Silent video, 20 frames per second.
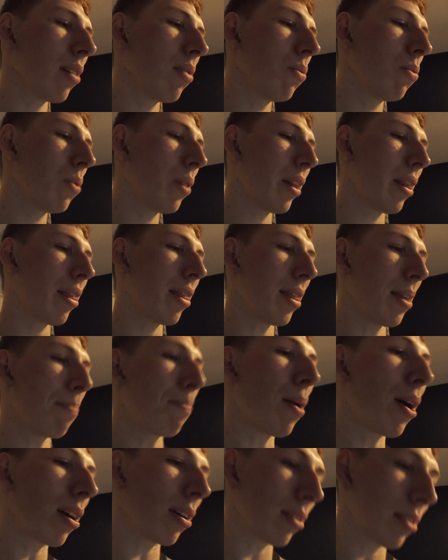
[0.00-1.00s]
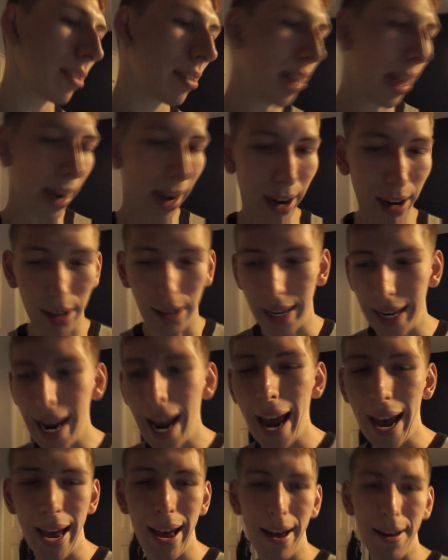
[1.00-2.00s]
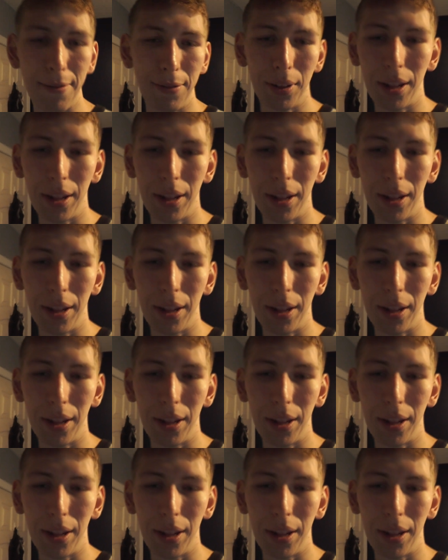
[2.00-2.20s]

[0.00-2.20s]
With the parts that I already have